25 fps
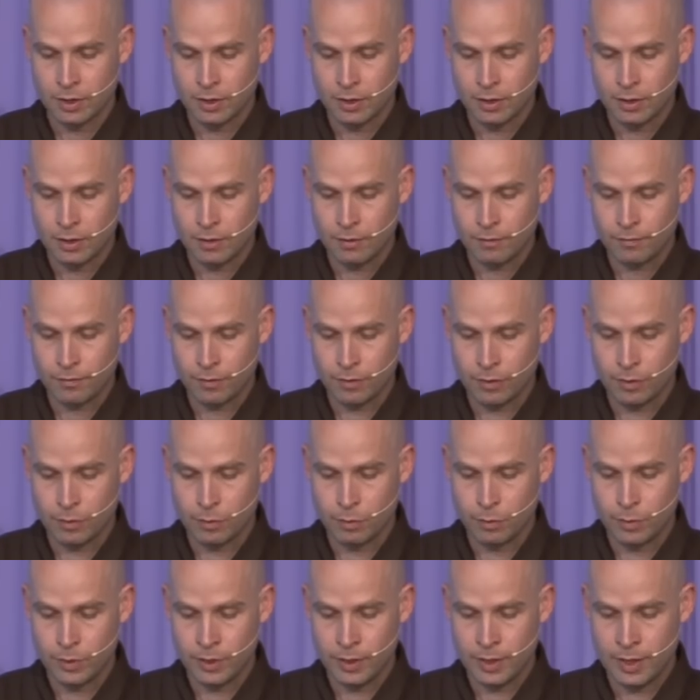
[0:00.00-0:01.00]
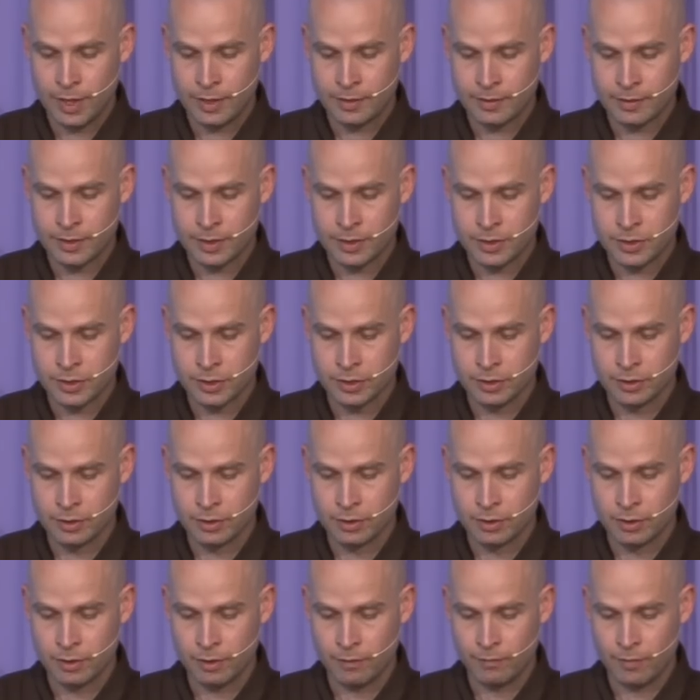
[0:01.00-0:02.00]
for the
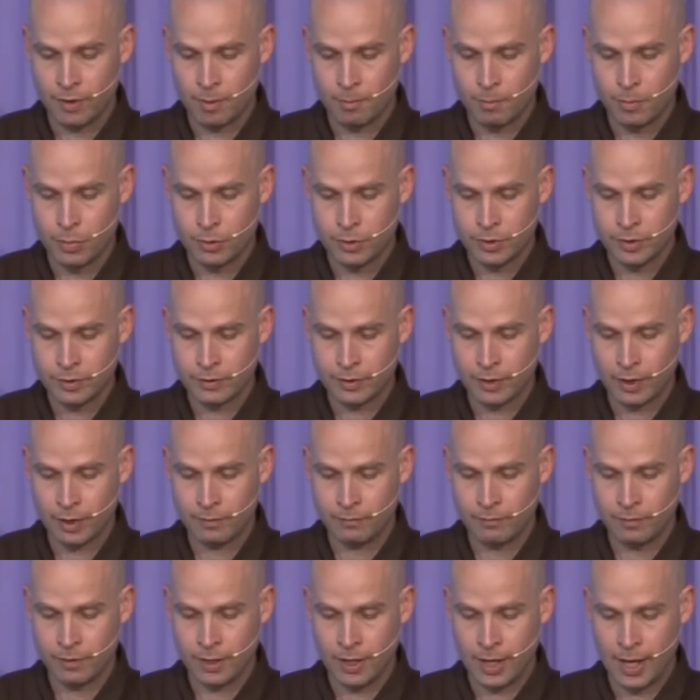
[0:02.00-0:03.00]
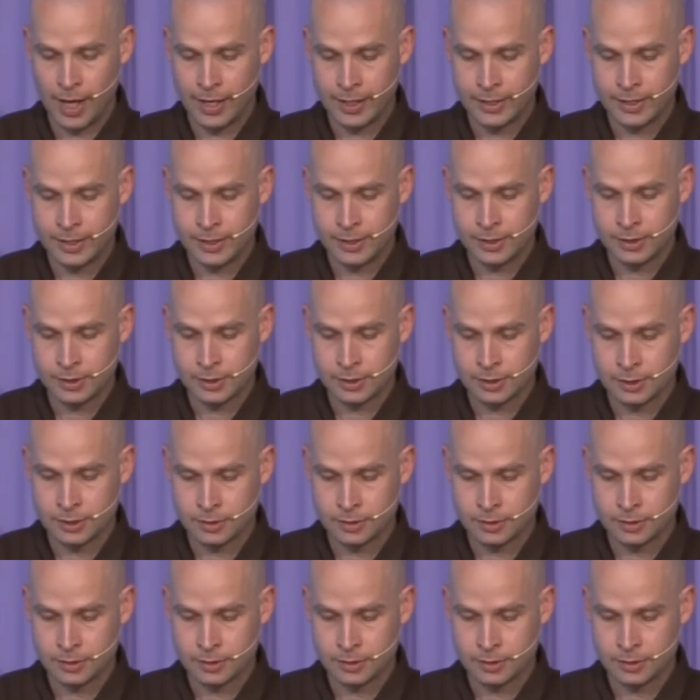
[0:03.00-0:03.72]
realization of our bodhisattva ideal.